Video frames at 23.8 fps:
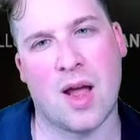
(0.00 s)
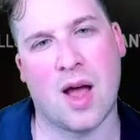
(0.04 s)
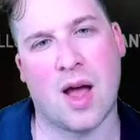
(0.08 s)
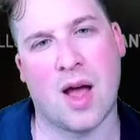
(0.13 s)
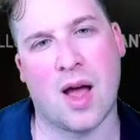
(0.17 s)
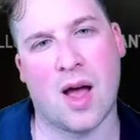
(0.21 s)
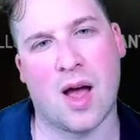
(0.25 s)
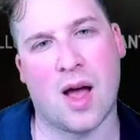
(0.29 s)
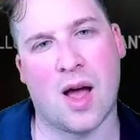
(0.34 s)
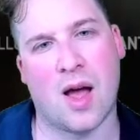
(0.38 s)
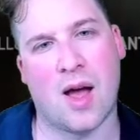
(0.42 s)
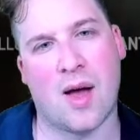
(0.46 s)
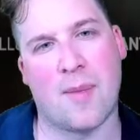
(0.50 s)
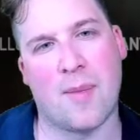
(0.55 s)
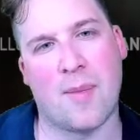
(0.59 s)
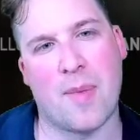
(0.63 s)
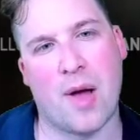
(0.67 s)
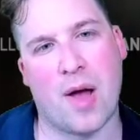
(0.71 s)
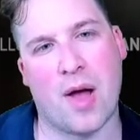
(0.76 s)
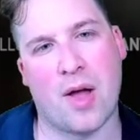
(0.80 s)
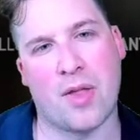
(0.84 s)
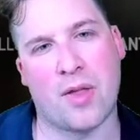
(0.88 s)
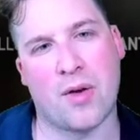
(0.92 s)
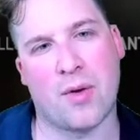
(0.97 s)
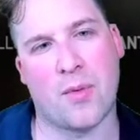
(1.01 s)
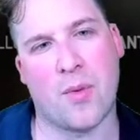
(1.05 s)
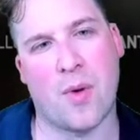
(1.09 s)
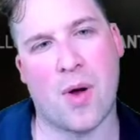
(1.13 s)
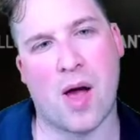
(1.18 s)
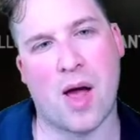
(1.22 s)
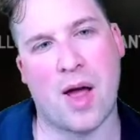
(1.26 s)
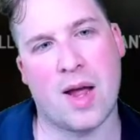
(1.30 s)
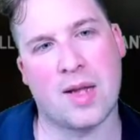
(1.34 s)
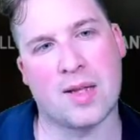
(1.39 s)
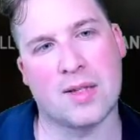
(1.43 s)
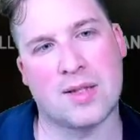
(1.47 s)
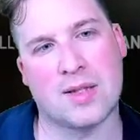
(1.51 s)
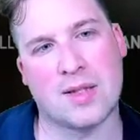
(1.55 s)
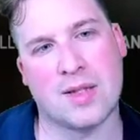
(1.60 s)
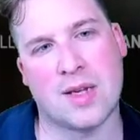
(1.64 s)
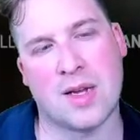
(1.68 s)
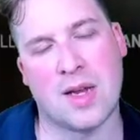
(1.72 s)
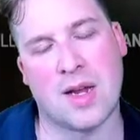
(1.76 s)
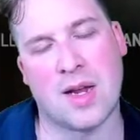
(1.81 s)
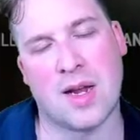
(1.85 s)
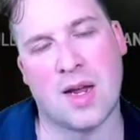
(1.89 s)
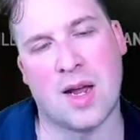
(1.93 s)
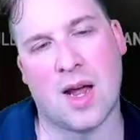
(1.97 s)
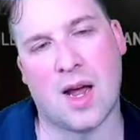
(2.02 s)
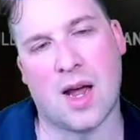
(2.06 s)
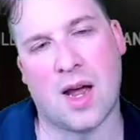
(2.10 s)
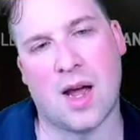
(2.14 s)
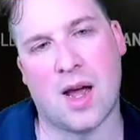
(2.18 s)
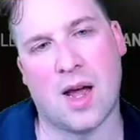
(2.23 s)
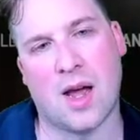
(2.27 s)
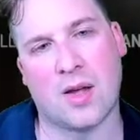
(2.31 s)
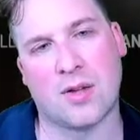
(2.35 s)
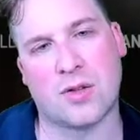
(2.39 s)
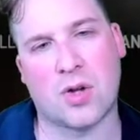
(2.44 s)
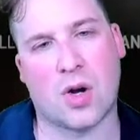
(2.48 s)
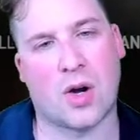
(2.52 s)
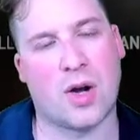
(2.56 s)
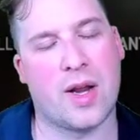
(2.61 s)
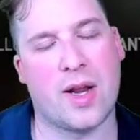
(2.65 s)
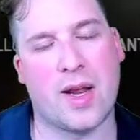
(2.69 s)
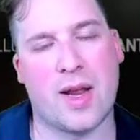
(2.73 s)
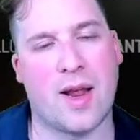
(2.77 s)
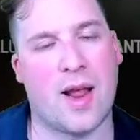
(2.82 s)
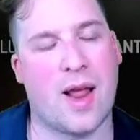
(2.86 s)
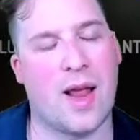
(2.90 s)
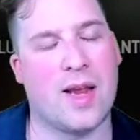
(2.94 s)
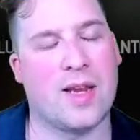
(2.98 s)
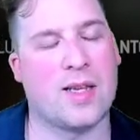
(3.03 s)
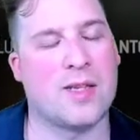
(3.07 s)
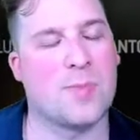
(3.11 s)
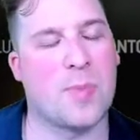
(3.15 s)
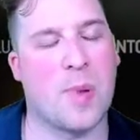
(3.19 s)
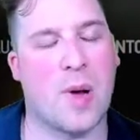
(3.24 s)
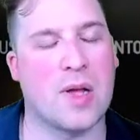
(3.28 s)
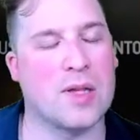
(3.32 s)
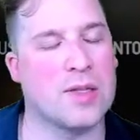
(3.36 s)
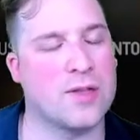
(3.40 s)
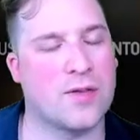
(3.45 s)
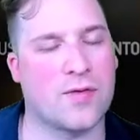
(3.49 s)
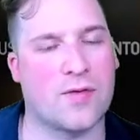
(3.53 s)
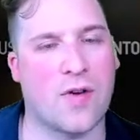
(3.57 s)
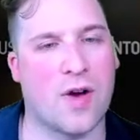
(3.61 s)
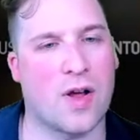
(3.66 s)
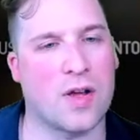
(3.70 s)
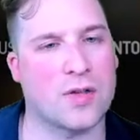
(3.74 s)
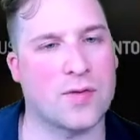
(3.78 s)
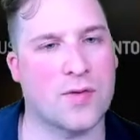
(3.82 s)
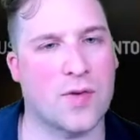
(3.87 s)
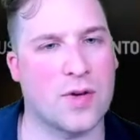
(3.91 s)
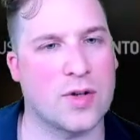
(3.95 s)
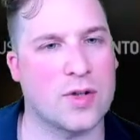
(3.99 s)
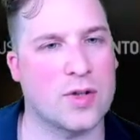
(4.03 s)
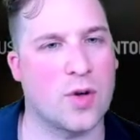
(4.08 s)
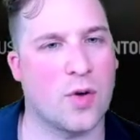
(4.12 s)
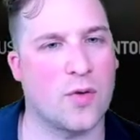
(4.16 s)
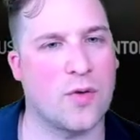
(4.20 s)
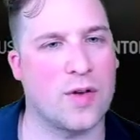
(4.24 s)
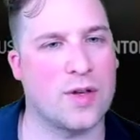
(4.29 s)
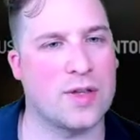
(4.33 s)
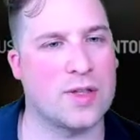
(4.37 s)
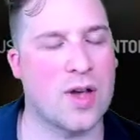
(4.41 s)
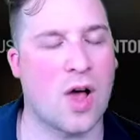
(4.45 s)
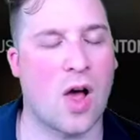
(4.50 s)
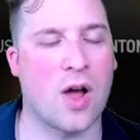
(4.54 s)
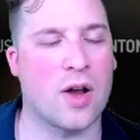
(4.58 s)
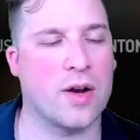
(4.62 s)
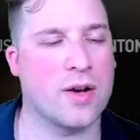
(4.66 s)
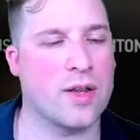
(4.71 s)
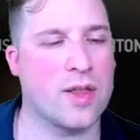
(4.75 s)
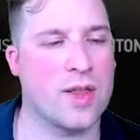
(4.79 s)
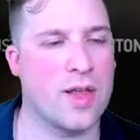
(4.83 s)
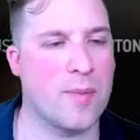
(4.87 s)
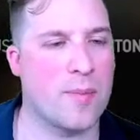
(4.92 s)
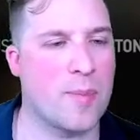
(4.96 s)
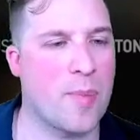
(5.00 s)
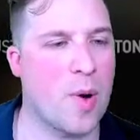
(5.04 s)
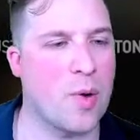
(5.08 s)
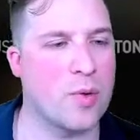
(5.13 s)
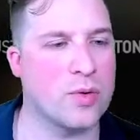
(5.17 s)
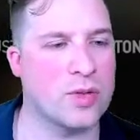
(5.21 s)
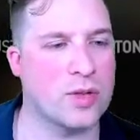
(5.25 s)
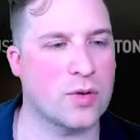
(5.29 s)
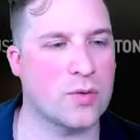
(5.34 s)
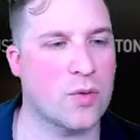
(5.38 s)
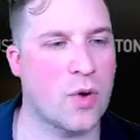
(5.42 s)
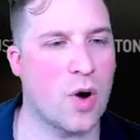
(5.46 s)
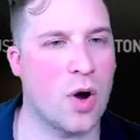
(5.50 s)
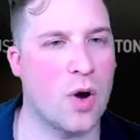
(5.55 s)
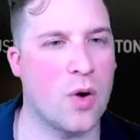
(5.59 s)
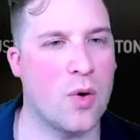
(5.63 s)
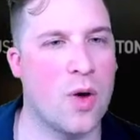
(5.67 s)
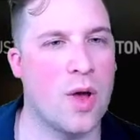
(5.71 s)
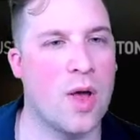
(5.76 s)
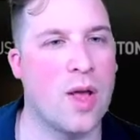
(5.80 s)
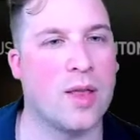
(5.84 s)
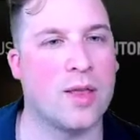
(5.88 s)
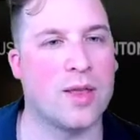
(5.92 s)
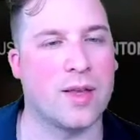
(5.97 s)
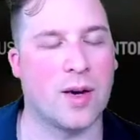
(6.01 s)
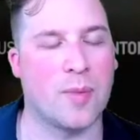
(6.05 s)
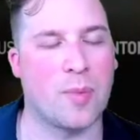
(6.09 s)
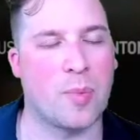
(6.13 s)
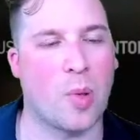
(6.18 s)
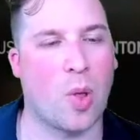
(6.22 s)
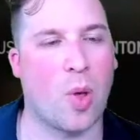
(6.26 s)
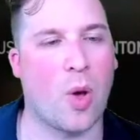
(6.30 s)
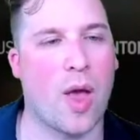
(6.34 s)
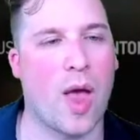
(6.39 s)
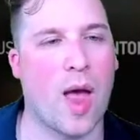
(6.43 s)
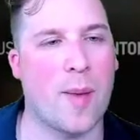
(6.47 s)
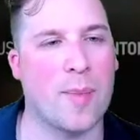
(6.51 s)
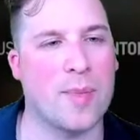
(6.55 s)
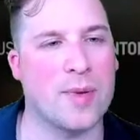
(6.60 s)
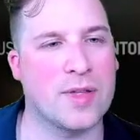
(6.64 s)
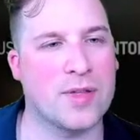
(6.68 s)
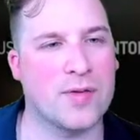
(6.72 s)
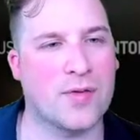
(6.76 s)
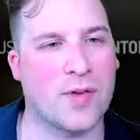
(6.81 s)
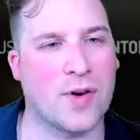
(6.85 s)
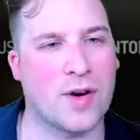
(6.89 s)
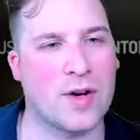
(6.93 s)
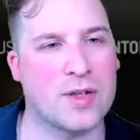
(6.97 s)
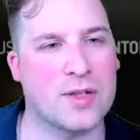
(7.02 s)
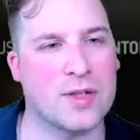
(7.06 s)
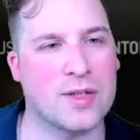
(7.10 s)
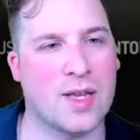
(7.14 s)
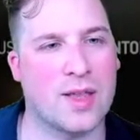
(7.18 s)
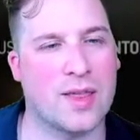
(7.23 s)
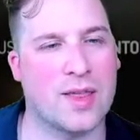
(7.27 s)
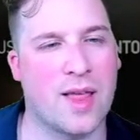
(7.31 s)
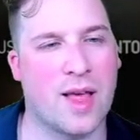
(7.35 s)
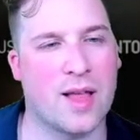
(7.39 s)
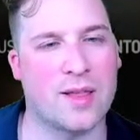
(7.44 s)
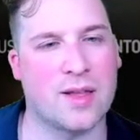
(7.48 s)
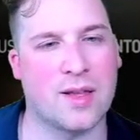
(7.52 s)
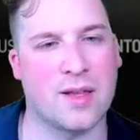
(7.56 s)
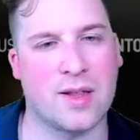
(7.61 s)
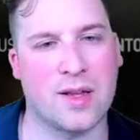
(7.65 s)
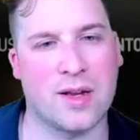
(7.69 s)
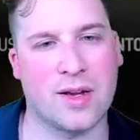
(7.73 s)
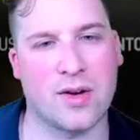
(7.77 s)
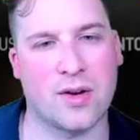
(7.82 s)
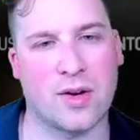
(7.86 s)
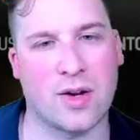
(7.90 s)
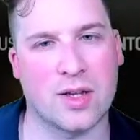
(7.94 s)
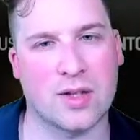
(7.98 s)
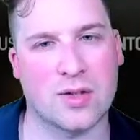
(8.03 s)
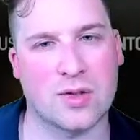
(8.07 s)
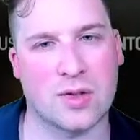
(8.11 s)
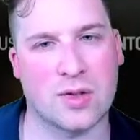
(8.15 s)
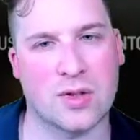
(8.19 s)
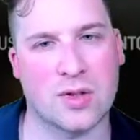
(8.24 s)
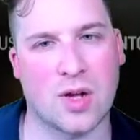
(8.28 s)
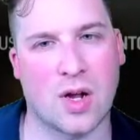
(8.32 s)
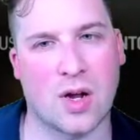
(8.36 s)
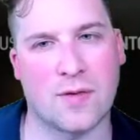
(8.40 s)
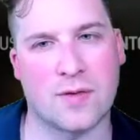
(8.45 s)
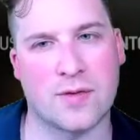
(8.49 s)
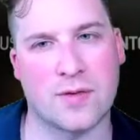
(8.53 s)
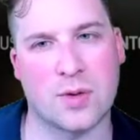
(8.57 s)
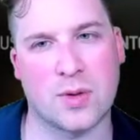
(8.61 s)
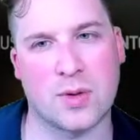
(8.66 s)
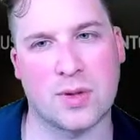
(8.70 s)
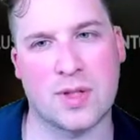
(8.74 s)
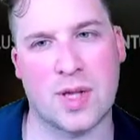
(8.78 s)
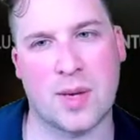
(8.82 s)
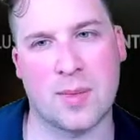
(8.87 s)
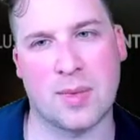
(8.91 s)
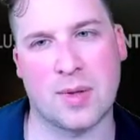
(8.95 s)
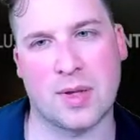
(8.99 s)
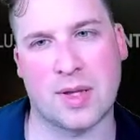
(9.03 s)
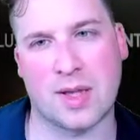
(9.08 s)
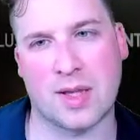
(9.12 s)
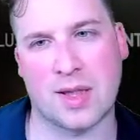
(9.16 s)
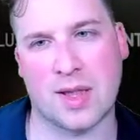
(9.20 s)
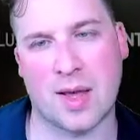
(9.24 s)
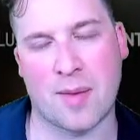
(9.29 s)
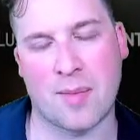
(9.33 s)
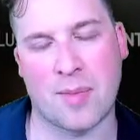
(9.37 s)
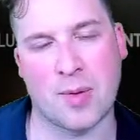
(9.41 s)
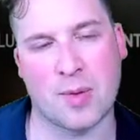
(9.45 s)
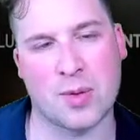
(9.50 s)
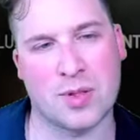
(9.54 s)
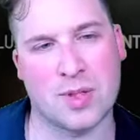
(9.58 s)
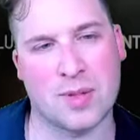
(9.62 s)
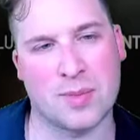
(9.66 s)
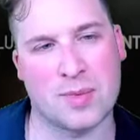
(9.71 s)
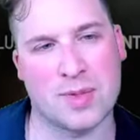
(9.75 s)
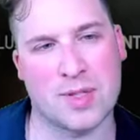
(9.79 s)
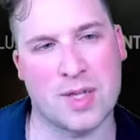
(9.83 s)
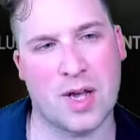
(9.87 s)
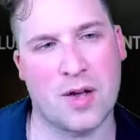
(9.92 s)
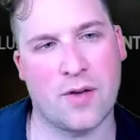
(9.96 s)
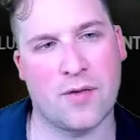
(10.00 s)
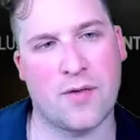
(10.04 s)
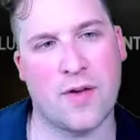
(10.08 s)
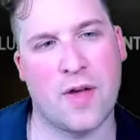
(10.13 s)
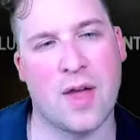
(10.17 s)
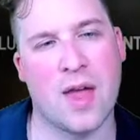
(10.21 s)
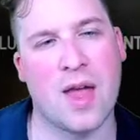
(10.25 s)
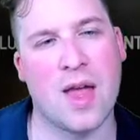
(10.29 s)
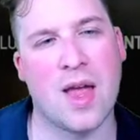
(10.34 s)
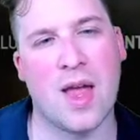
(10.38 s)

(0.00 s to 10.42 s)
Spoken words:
But otherwise, he spawns the frost first. So if it's on the opposing row, the deploy happens first. Then the leader gets resolved, so he's able to get that boost himself.